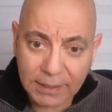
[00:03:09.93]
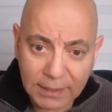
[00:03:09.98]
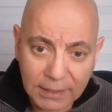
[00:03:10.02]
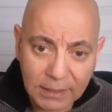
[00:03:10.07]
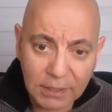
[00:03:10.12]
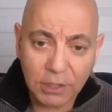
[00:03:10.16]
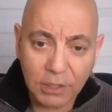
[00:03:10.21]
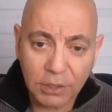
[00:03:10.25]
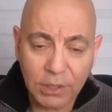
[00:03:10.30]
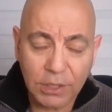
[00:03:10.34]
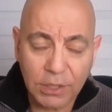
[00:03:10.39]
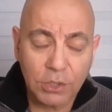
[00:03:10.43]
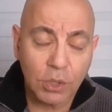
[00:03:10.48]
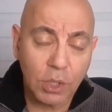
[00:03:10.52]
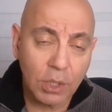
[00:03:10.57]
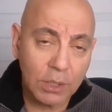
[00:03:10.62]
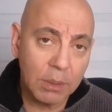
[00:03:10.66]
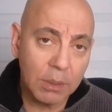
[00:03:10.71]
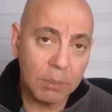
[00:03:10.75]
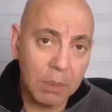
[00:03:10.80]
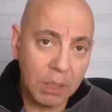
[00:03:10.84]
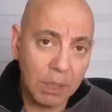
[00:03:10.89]
increase on
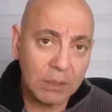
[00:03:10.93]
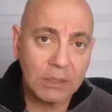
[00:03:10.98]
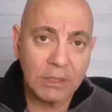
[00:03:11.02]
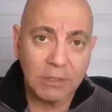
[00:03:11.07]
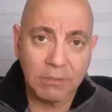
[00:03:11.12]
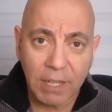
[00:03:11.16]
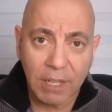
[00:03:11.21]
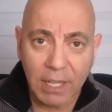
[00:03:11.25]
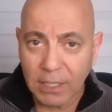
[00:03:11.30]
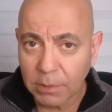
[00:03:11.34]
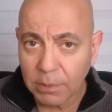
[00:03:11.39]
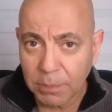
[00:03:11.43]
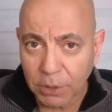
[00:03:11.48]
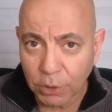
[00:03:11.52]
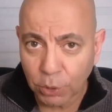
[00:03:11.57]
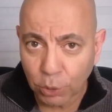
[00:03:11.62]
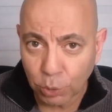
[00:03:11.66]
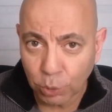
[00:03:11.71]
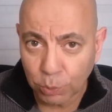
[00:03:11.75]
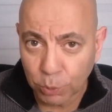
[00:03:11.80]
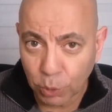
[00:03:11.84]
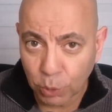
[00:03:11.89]
the multivitamin
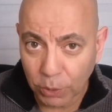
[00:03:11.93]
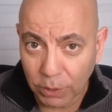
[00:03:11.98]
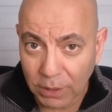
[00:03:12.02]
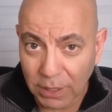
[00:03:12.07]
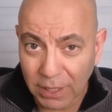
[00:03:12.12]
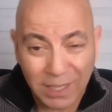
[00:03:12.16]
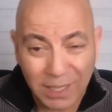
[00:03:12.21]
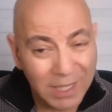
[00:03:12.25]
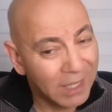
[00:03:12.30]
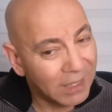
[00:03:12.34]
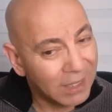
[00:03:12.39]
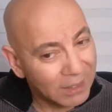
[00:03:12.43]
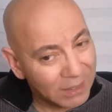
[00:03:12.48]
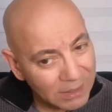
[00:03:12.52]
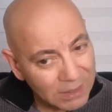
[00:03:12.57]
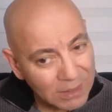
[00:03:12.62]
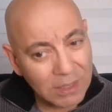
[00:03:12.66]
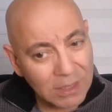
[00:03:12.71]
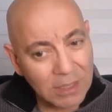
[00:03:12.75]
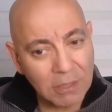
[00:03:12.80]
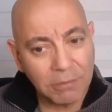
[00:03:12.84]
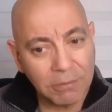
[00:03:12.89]
group going on. This
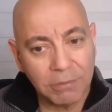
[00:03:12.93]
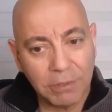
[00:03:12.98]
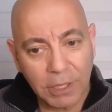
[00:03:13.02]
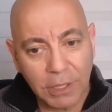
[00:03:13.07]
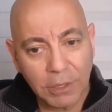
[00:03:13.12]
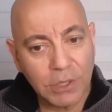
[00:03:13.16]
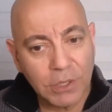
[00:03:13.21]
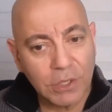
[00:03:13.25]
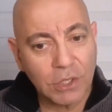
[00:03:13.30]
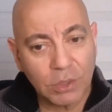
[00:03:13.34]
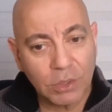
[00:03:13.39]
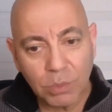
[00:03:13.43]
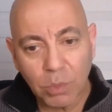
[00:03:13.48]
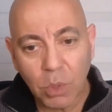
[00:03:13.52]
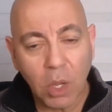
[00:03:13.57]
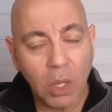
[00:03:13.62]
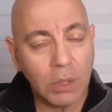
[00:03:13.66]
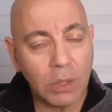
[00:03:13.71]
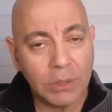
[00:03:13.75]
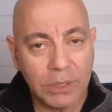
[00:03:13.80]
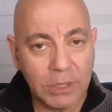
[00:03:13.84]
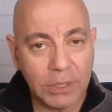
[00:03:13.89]
is a very
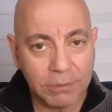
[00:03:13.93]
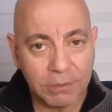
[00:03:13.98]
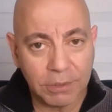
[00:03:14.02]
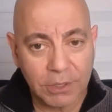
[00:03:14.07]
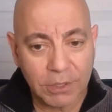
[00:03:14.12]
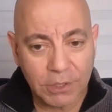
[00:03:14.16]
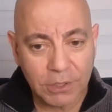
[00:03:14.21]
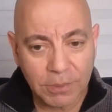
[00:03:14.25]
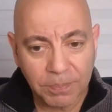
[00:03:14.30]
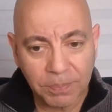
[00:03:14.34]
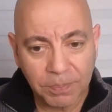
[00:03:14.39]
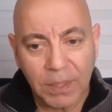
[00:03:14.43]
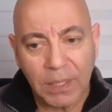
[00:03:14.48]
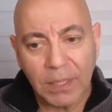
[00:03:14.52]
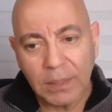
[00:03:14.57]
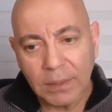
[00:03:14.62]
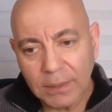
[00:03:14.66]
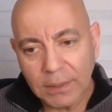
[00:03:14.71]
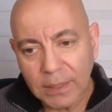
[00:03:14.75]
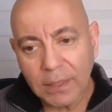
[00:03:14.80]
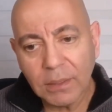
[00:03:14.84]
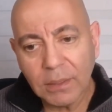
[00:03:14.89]
small difference.
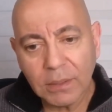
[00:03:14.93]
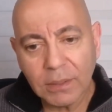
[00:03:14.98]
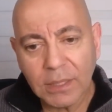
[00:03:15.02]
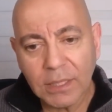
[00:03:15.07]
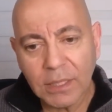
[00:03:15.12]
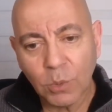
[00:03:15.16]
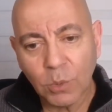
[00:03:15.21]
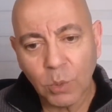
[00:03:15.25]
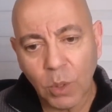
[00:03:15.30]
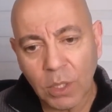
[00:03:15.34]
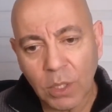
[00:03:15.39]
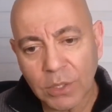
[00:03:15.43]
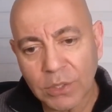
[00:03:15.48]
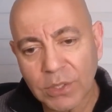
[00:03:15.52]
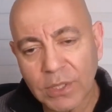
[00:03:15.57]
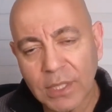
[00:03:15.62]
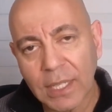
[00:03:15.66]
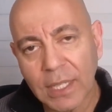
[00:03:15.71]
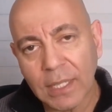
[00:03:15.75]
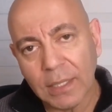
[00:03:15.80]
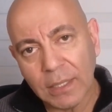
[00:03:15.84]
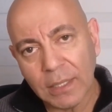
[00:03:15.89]
The other thing was
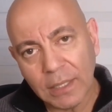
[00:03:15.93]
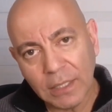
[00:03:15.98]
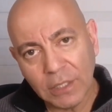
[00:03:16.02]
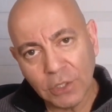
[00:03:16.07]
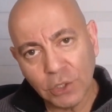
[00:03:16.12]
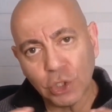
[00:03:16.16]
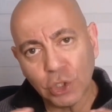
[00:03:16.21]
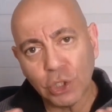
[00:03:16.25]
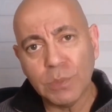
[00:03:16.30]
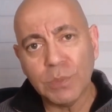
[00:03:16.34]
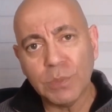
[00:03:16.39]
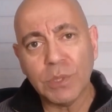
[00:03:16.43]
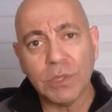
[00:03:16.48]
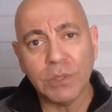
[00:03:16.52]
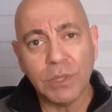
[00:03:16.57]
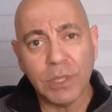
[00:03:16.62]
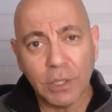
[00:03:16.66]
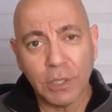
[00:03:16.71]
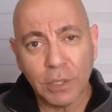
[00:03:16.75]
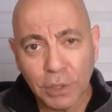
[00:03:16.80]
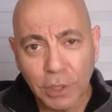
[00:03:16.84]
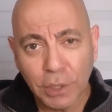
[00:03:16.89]
that in terms of
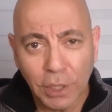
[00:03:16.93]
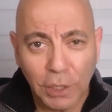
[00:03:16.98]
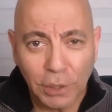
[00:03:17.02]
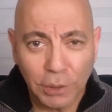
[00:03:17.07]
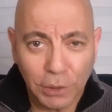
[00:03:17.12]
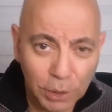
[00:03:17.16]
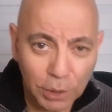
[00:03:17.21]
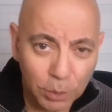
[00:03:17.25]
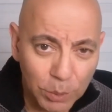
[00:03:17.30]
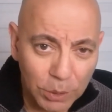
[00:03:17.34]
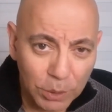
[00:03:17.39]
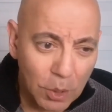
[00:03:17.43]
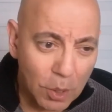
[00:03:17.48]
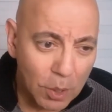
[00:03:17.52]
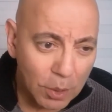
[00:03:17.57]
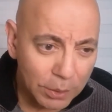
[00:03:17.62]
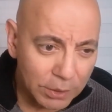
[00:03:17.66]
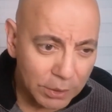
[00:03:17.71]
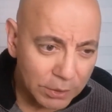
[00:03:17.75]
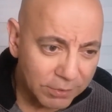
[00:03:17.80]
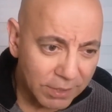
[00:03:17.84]
their, you know, we call this